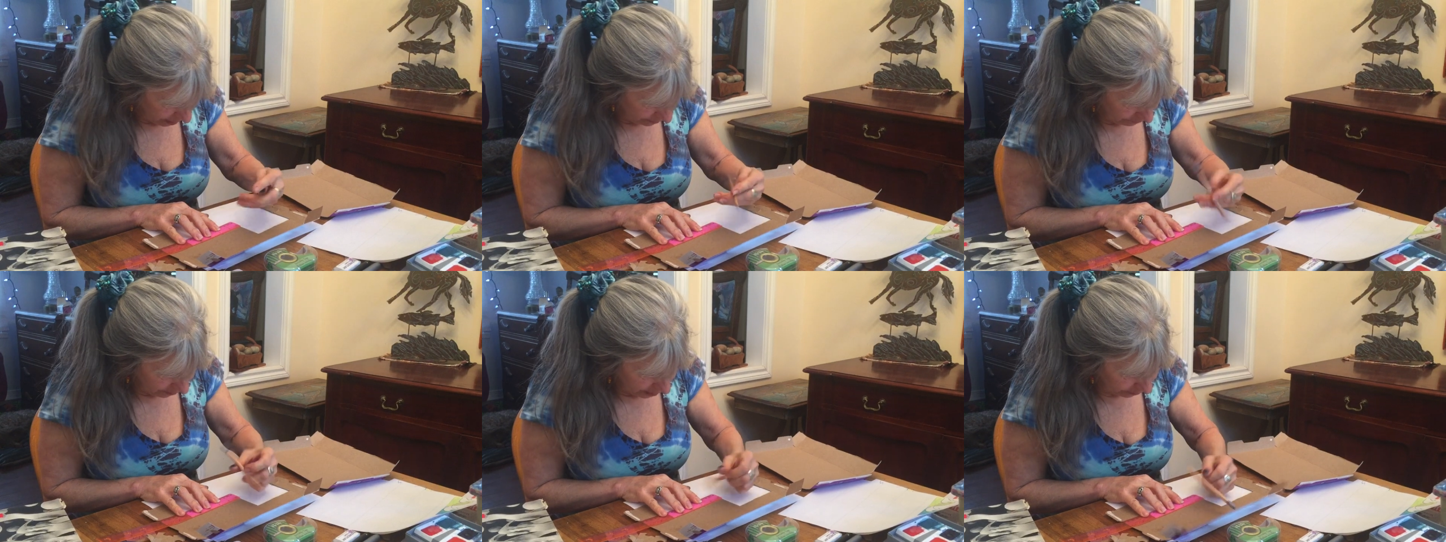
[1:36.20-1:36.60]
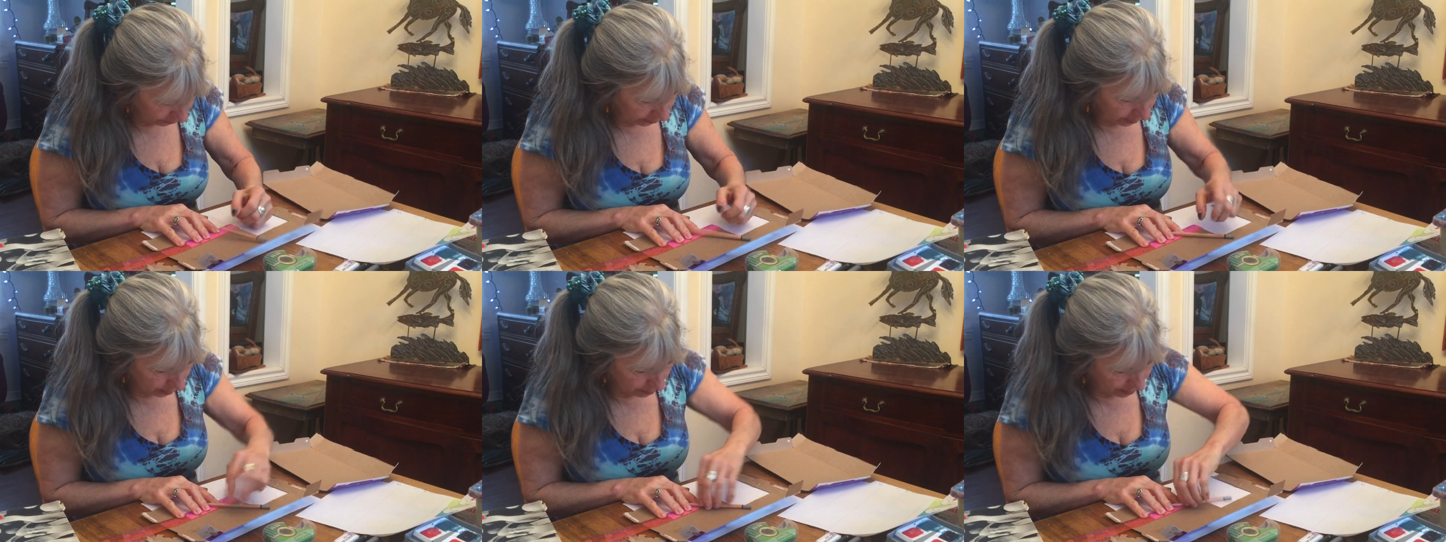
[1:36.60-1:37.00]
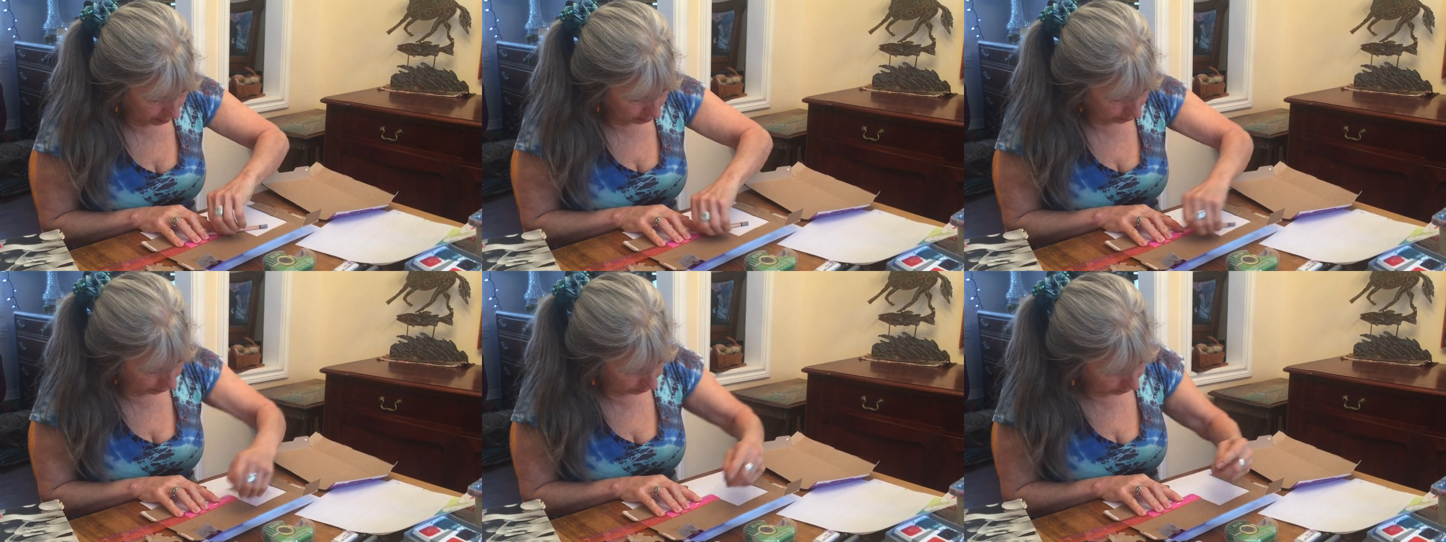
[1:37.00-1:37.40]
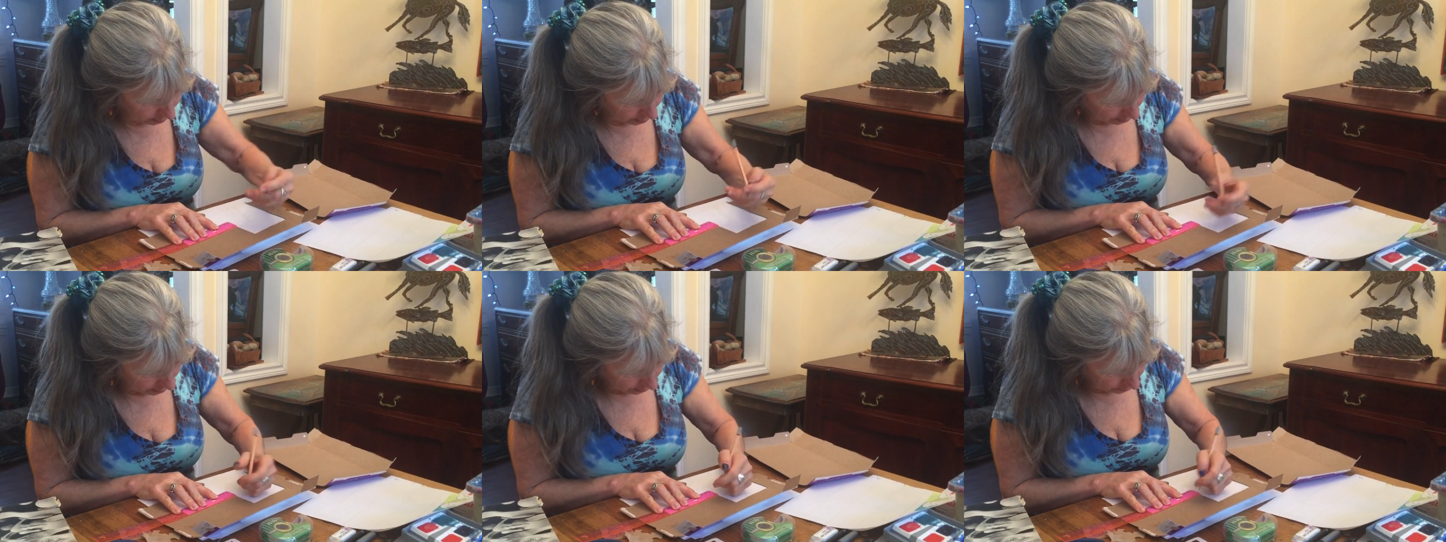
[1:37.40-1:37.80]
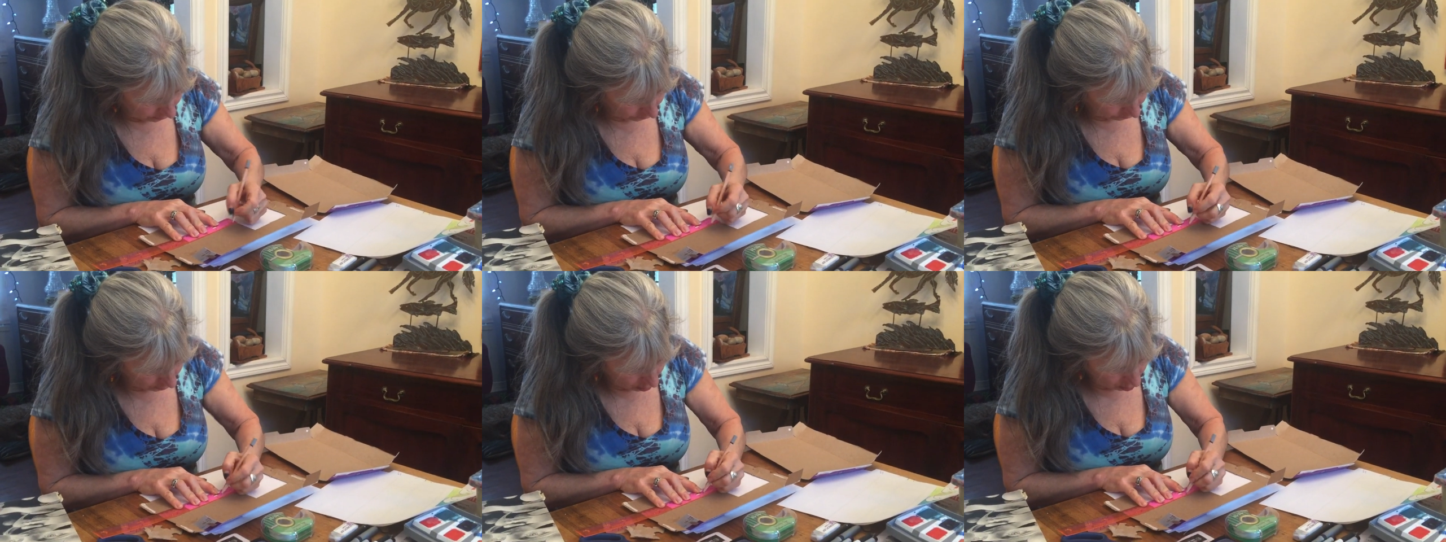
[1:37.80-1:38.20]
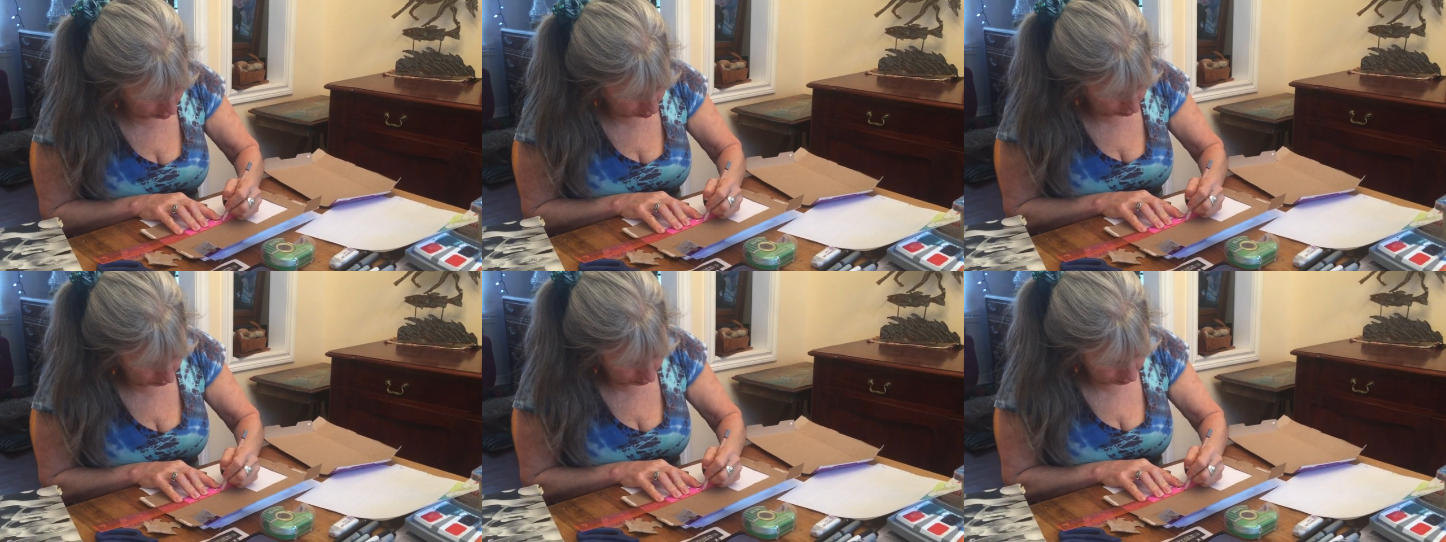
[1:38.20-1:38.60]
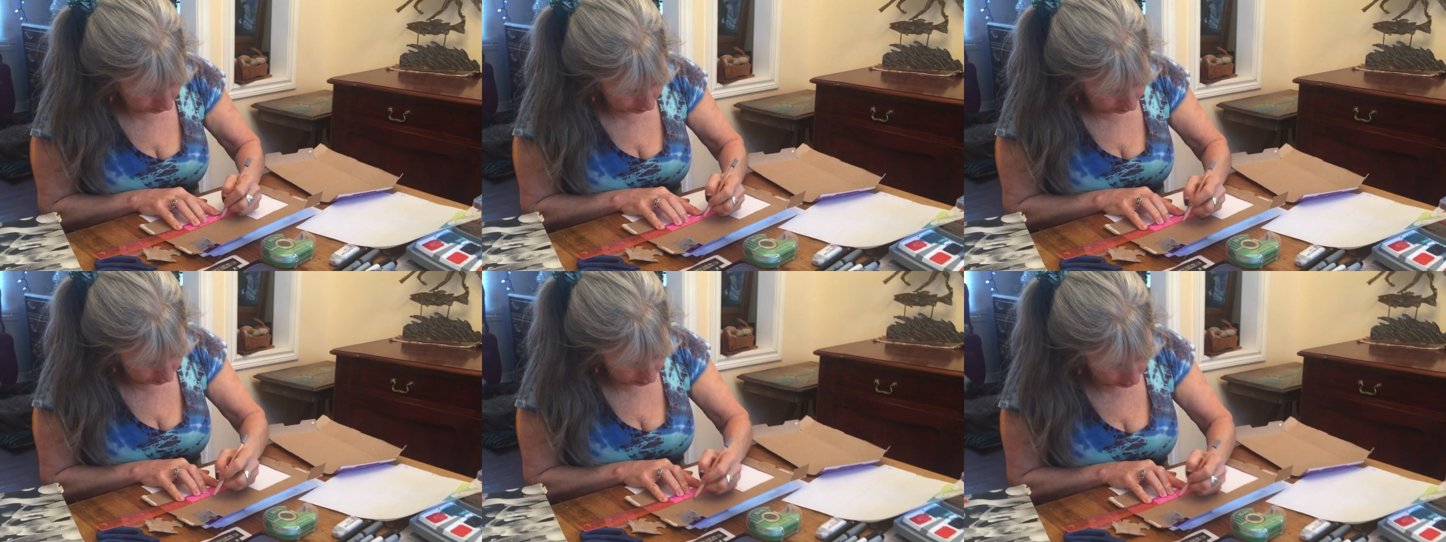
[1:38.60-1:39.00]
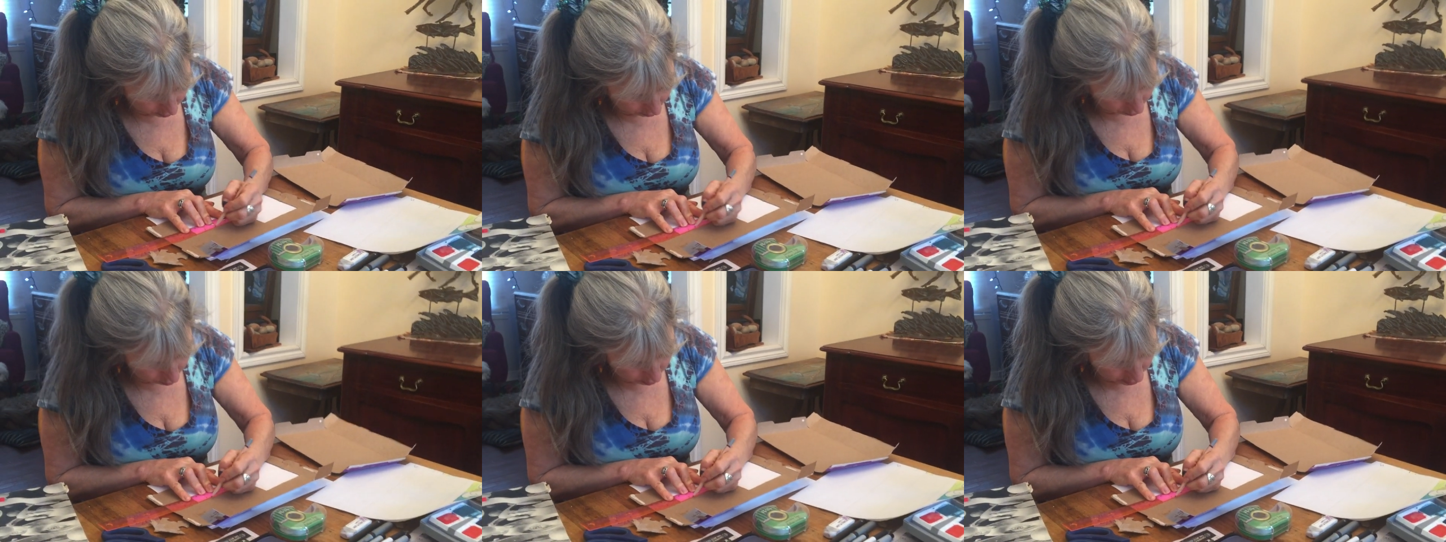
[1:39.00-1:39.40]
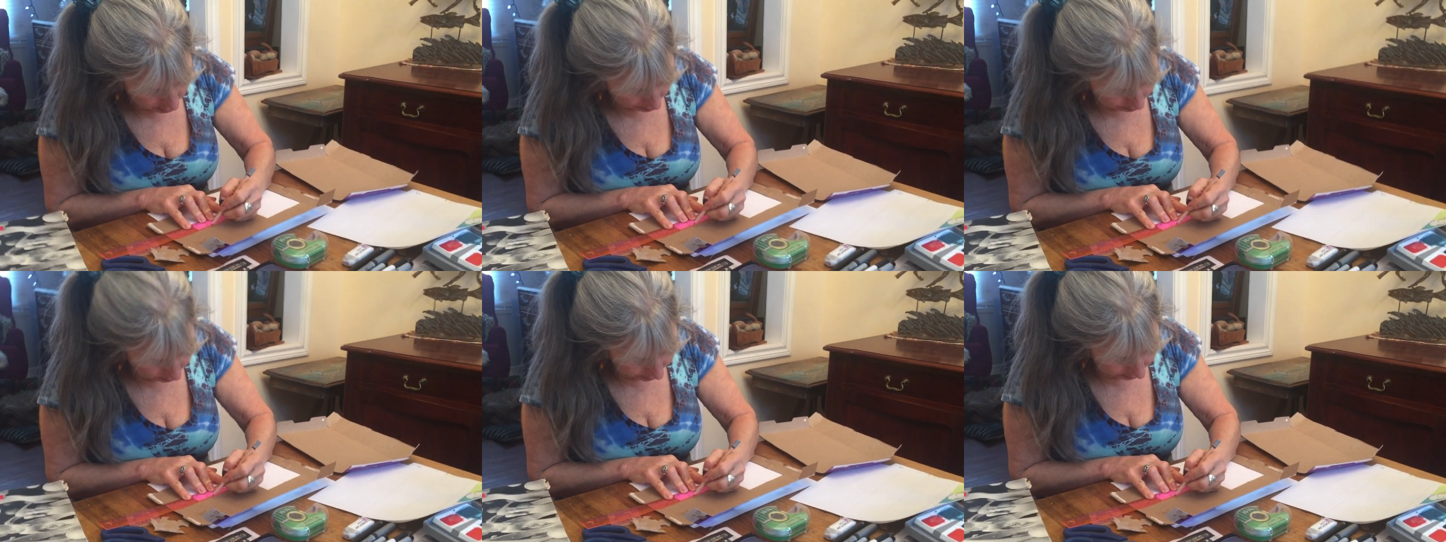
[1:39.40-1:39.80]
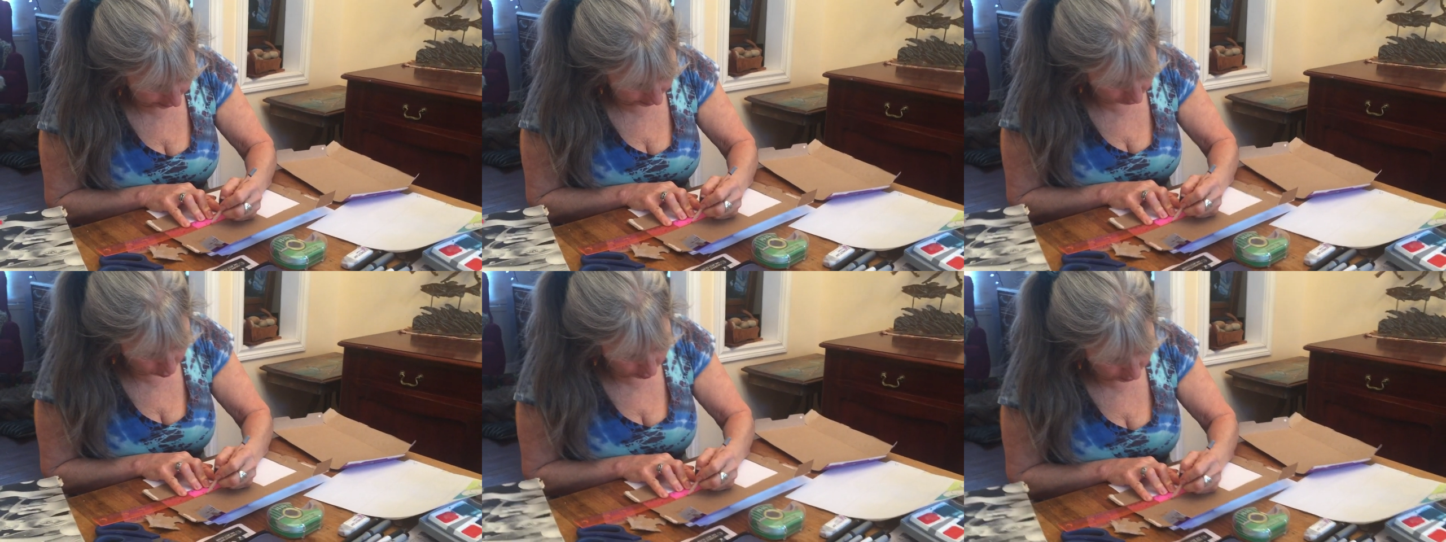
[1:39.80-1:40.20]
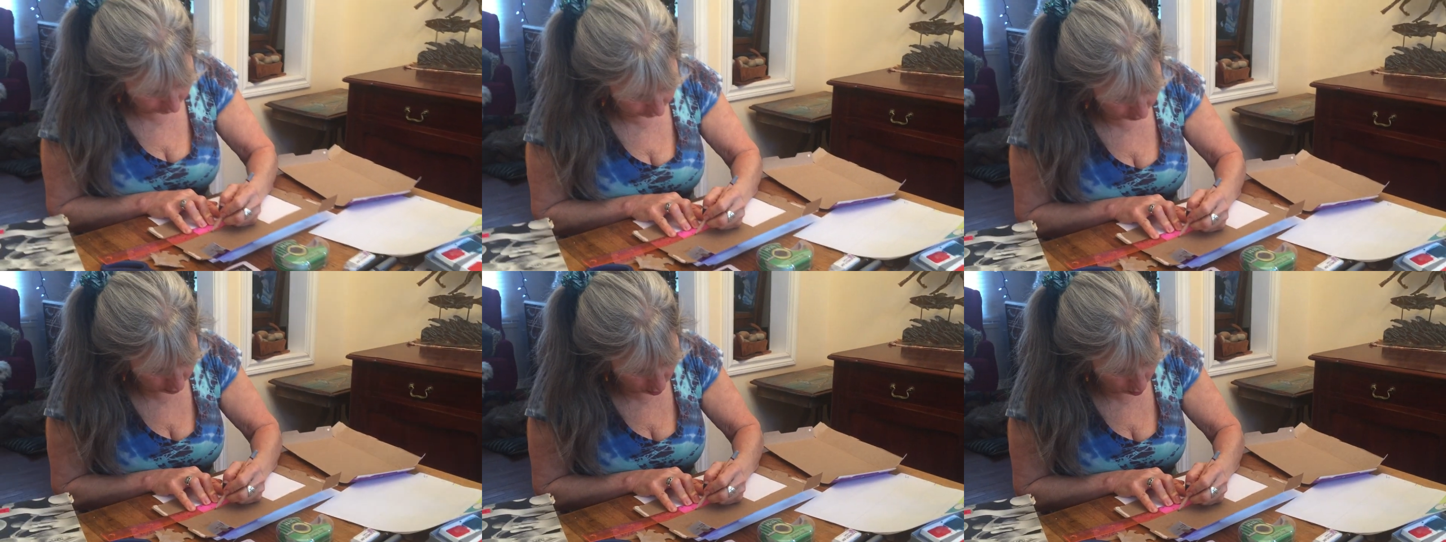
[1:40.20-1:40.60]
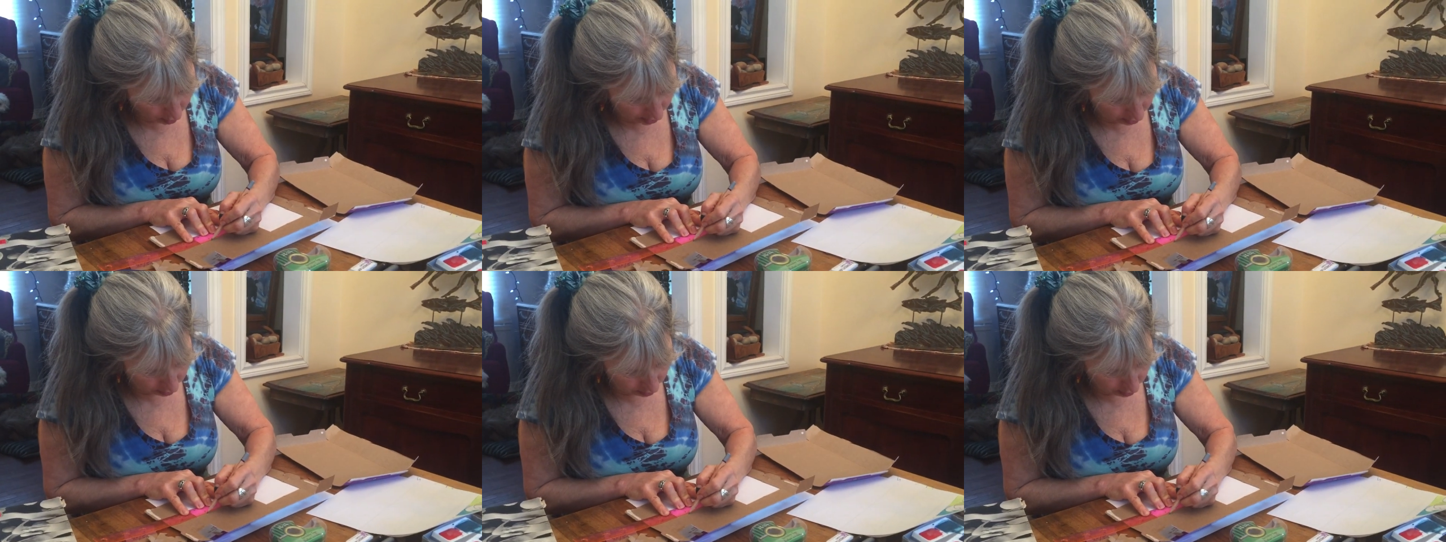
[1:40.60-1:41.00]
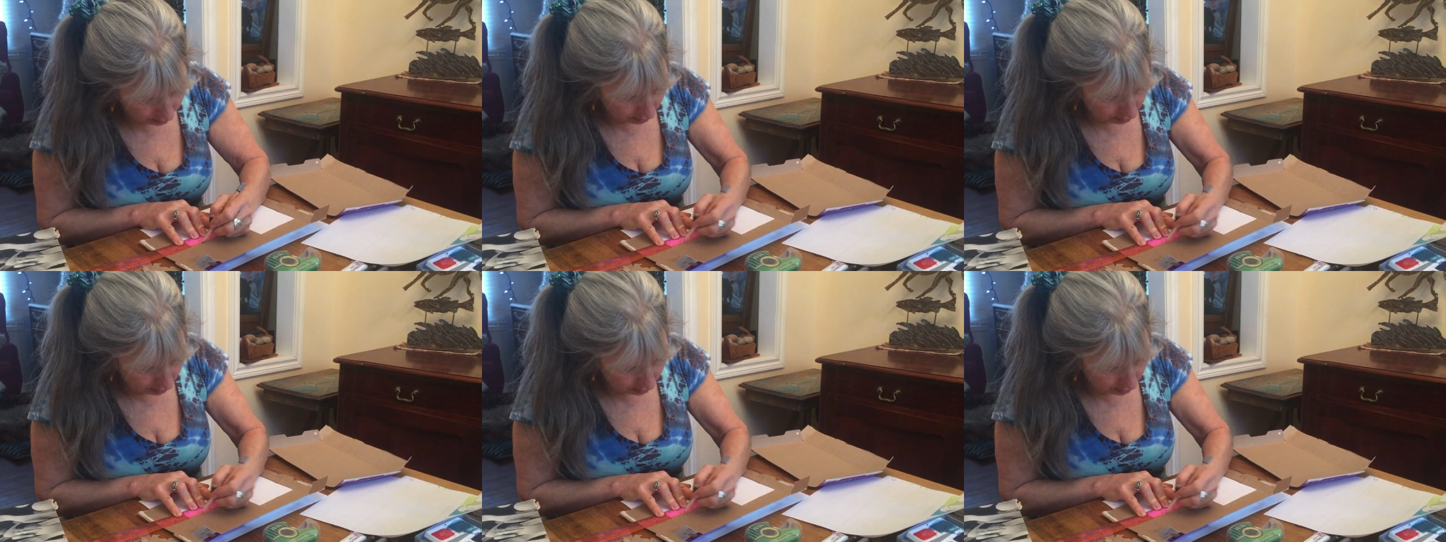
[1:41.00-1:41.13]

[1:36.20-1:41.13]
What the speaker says: [unreadable: no face in view]